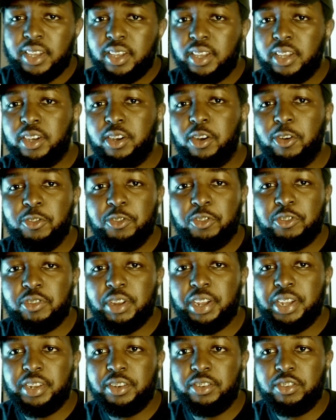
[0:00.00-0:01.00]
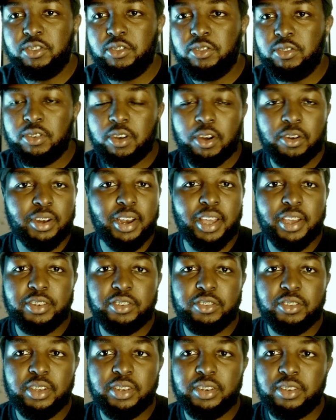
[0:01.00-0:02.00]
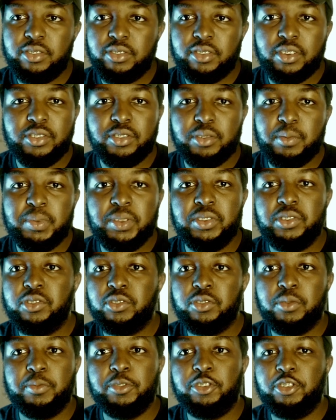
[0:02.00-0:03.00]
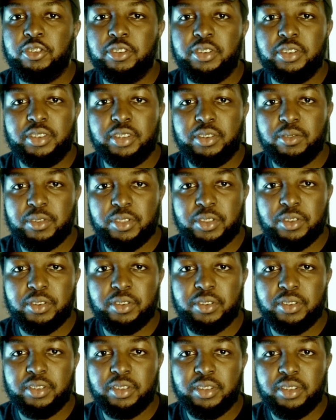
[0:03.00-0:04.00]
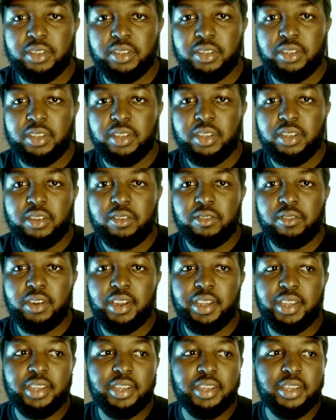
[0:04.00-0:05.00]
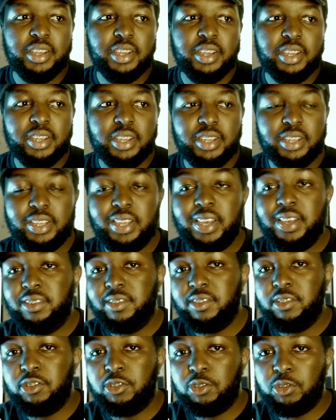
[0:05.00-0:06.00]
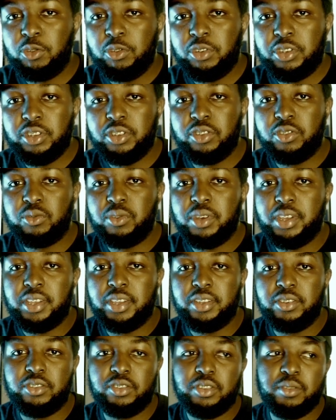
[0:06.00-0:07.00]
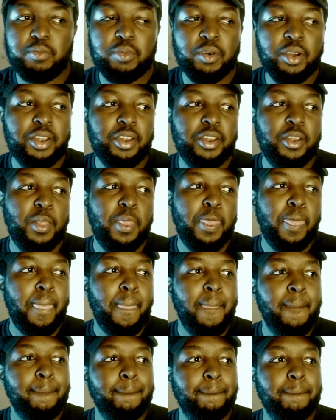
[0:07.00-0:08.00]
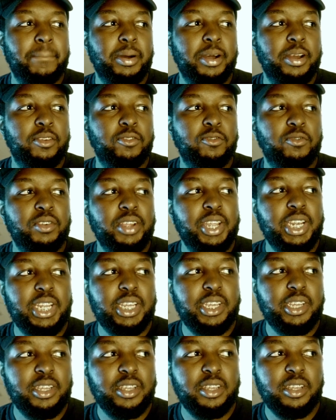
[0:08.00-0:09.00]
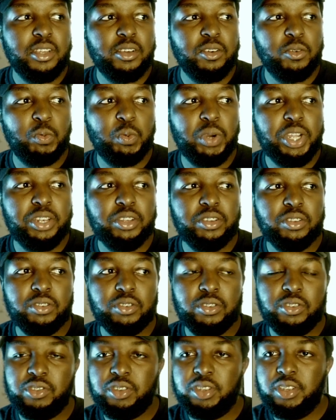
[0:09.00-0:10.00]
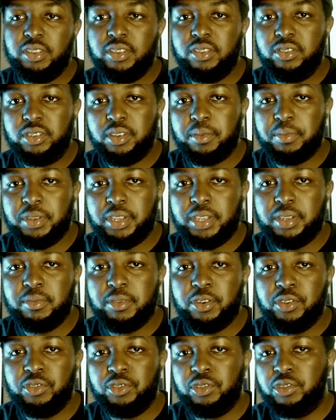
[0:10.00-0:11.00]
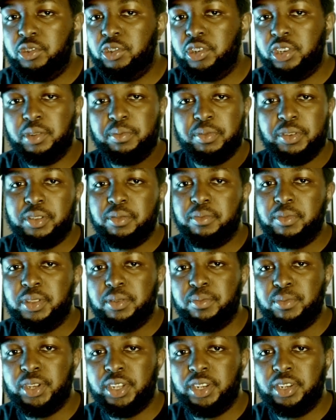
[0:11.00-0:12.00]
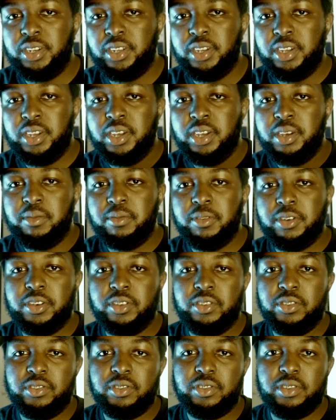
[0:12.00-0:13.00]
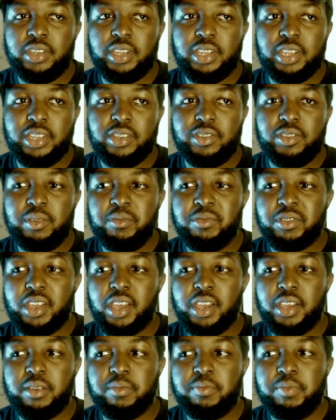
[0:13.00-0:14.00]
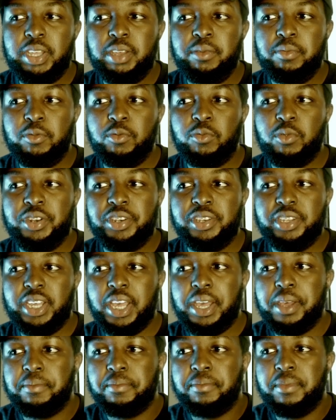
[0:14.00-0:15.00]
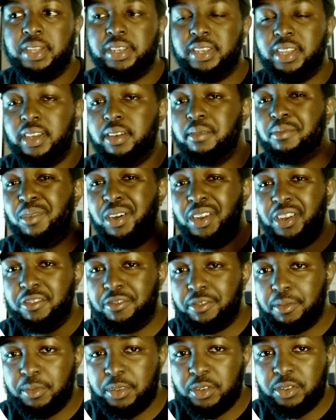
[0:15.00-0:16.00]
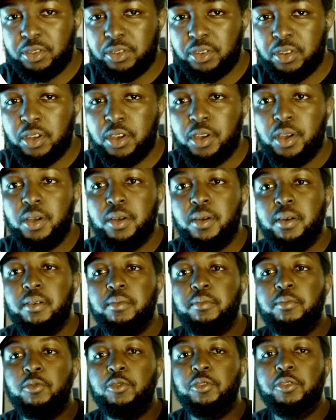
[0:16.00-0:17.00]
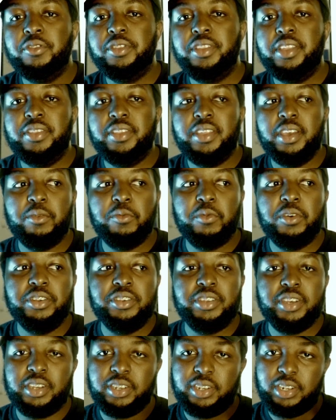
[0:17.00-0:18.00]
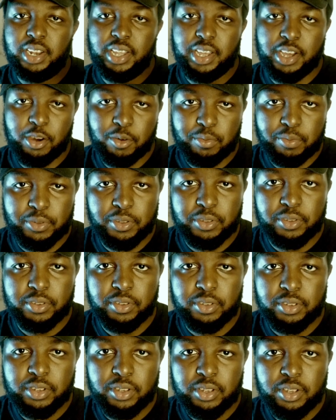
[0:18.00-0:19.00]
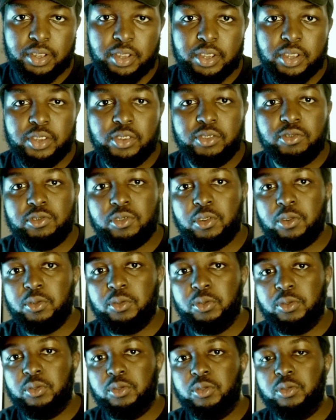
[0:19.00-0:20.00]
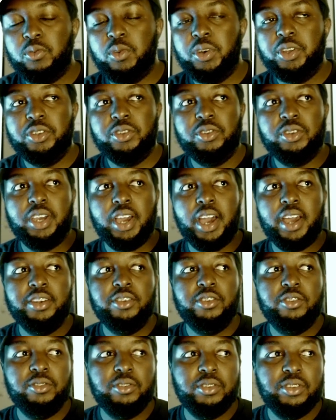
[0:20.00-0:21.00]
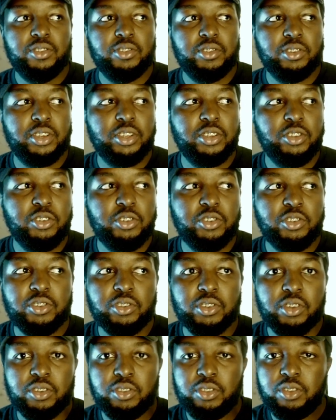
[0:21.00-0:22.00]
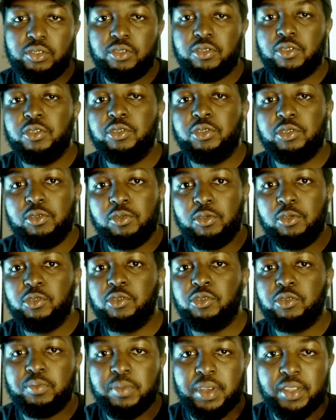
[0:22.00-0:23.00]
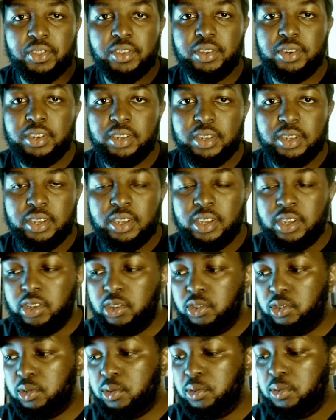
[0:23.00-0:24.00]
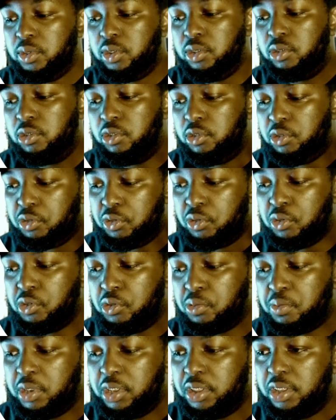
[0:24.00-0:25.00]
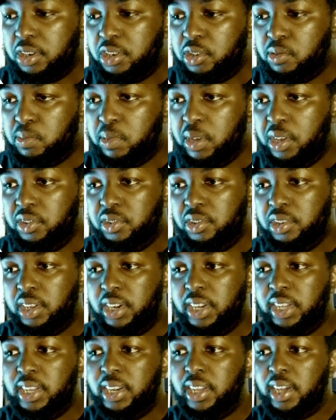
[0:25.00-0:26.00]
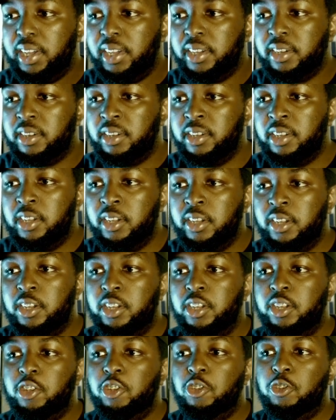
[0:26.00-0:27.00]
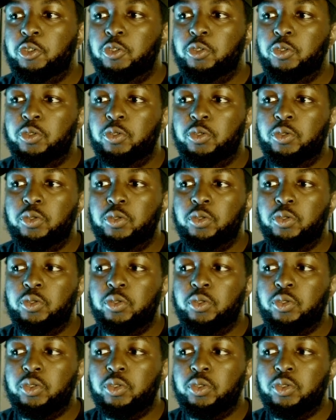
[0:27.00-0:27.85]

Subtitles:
it goes straight into, I would like to discuss a business opportunity with you, right? Yes, it's short, it's quick and to the point, but really, when you see these type of emails, you usually put them in the bin, because it seems like people want to take money from you more than they want to actually help you. So what you can do is you can use the Trojan horse method. So the Trojan horse method is basically like, you